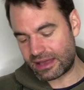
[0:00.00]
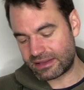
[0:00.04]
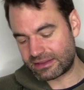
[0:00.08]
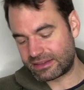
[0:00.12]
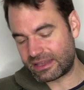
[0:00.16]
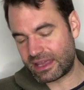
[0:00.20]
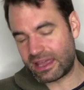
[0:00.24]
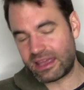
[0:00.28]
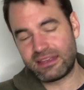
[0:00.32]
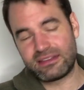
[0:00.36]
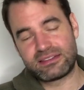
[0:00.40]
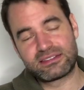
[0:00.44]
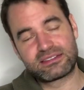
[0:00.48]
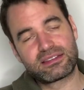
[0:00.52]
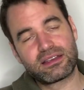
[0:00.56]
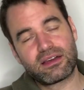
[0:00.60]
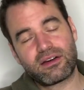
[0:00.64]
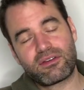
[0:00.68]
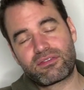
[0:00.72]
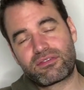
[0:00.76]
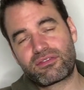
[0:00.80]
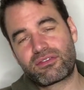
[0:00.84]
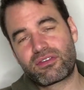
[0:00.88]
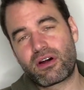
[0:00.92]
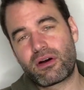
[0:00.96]
dates
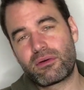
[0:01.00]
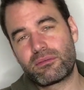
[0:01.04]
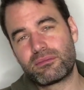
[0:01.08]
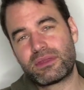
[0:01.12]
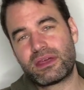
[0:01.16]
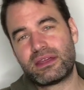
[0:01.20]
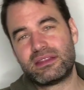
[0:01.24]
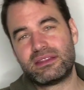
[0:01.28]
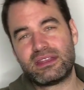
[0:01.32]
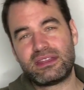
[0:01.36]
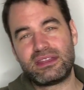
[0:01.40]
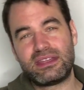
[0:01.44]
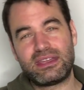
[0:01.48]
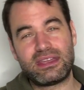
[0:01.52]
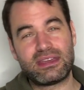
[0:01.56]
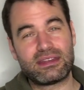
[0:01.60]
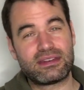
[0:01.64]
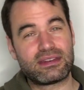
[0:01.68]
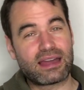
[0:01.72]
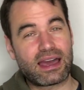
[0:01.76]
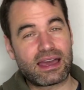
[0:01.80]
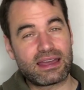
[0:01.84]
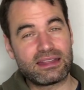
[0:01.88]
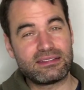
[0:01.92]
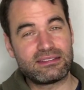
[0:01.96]
from the year
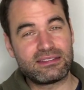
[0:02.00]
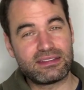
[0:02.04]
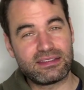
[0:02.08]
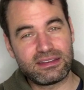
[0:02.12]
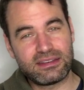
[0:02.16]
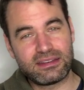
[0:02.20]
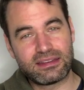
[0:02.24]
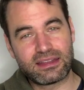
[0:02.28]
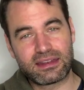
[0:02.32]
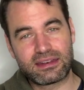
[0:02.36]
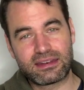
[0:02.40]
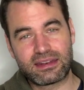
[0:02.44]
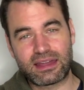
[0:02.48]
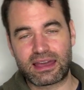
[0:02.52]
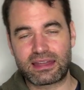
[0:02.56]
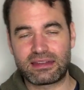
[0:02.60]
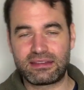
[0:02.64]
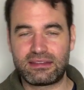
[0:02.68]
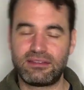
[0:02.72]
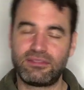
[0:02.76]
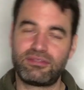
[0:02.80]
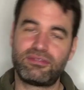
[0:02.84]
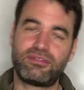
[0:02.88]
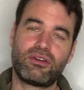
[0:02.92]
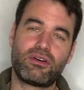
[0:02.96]

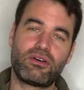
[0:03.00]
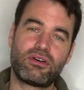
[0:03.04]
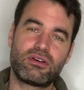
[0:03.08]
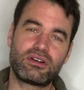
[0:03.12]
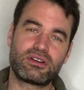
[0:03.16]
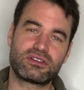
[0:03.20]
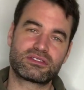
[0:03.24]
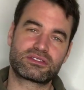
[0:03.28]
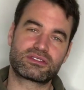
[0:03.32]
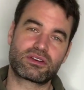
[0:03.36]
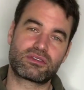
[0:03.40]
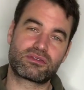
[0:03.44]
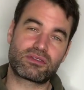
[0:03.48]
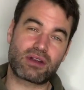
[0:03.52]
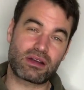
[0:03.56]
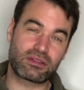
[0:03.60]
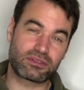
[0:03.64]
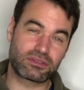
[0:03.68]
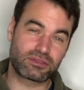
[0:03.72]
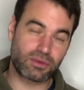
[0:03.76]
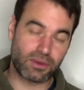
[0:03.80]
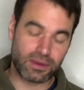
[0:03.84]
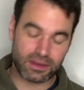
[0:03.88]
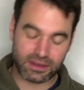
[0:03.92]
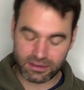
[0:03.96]
1994. So
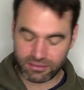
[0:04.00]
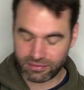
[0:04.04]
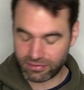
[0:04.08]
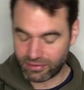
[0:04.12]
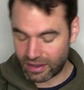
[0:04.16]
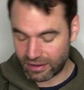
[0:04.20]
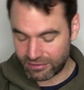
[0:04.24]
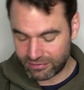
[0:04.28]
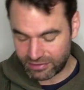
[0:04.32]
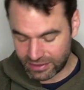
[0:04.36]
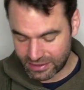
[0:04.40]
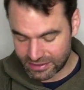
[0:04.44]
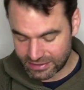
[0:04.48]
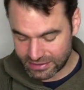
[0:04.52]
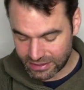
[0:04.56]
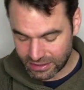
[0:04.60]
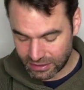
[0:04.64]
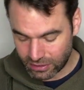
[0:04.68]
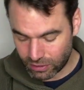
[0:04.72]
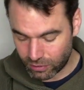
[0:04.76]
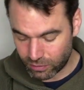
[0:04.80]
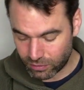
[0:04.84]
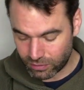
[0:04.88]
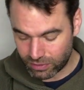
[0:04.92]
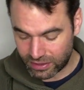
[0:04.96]
around 25 years
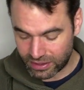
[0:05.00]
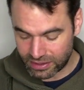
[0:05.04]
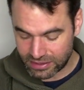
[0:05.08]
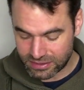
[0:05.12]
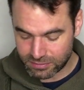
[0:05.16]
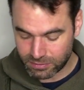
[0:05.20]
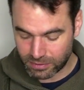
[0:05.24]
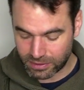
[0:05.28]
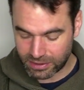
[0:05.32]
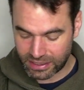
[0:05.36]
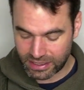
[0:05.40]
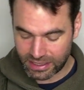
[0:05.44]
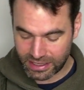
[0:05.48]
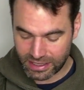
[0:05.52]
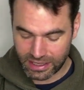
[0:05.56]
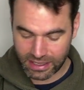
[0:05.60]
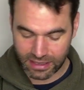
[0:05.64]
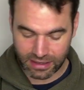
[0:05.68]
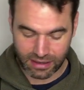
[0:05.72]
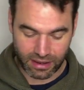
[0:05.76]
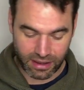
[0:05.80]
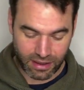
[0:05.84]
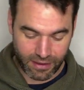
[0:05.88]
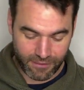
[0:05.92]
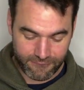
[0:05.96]
ago, this one
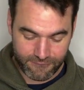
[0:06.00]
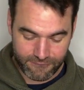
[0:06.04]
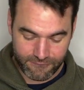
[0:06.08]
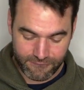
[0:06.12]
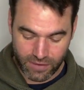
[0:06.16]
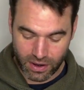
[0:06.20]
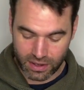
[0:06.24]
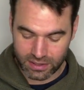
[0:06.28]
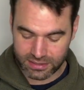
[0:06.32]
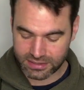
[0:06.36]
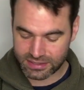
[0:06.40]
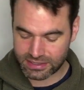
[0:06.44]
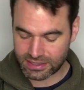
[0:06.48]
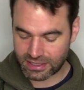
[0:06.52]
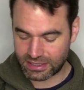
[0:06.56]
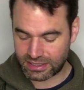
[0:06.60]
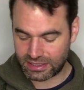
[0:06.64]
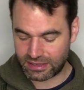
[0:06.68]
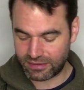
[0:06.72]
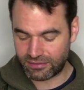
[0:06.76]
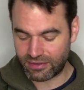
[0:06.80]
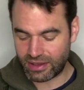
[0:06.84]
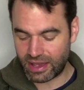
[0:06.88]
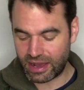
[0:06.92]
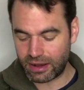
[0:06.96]
here was
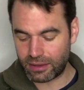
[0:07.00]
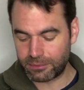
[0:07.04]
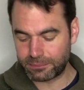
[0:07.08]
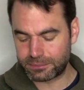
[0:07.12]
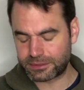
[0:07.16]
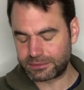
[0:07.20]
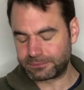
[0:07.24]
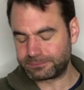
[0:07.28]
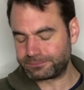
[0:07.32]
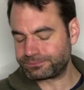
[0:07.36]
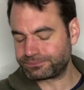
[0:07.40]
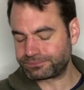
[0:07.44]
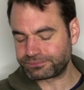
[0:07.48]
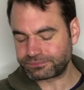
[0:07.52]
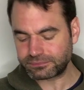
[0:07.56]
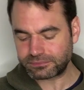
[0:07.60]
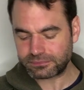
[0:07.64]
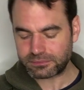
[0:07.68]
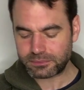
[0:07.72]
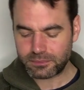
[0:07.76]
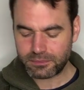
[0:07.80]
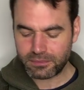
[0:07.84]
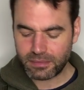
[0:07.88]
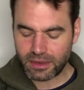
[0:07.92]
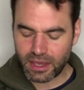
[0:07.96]
developed.
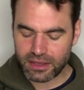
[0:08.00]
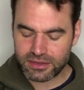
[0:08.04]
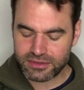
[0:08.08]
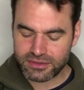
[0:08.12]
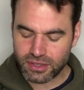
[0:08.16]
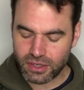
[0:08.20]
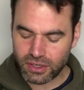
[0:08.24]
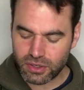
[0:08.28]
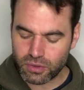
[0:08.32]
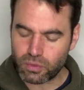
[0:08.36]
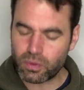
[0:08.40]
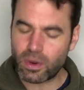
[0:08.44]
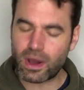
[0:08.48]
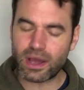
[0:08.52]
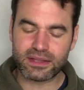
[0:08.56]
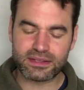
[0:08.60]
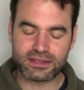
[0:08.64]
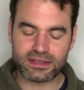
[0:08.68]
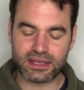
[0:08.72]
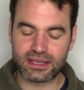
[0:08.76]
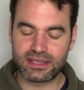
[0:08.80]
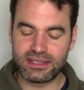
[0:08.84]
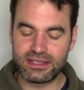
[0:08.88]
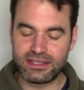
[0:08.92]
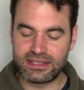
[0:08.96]
So a quite
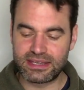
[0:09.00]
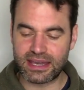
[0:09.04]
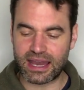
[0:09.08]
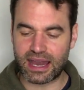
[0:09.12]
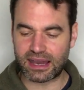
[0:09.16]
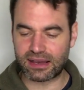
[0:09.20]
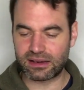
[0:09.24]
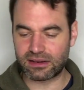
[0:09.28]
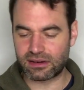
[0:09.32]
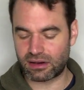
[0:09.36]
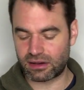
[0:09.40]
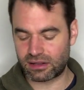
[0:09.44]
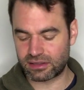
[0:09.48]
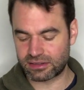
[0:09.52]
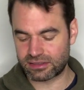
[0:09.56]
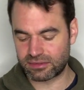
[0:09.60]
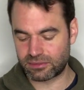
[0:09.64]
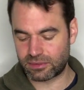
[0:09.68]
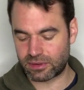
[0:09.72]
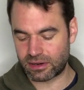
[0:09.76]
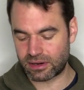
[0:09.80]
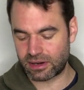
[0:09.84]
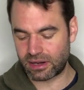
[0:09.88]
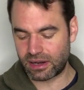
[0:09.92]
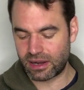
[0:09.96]
young
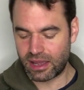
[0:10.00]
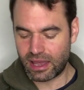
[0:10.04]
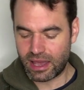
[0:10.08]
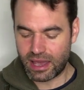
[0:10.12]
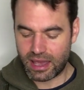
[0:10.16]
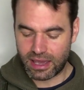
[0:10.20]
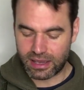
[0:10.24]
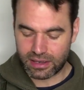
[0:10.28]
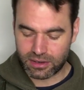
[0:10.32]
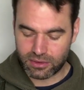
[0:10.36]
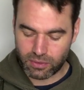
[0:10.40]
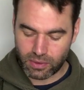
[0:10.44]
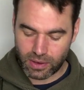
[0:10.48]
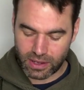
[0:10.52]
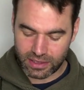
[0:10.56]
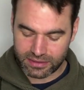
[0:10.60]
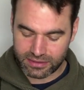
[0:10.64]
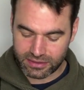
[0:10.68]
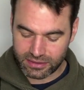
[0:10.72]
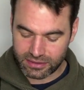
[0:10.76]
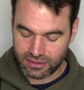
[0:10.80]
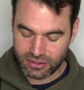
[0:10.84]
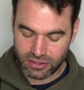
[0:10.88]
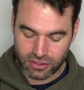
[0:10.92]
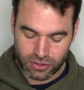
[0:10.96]
cultivar, a
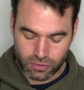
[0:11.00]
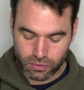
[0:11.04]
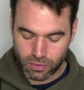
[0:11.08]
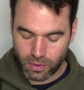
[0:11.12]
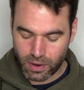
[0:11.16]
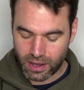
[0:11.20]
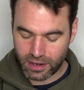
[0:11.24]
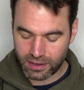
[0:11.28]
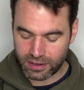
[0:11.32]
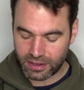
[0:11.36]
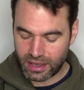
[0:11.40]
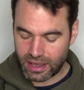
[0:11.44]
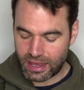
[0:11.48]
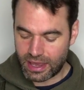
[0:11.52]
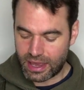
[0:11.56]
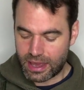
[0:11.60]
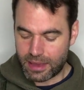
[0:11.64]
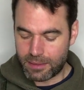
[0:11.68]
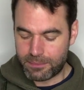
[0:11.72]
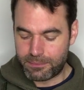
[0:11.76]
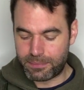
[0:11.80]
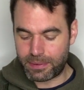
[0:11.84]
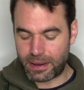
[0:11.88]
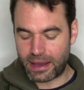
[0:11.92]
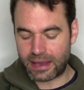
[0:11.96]
quite new one,
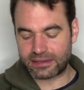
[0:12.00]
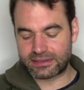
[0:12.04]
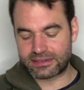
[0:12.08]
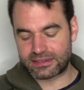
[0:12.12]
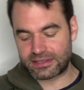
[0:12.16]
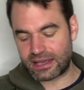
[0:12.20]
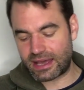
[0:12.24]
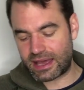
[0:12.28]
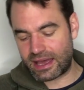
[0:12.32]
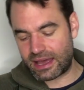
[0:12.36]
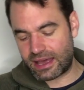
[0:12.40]
but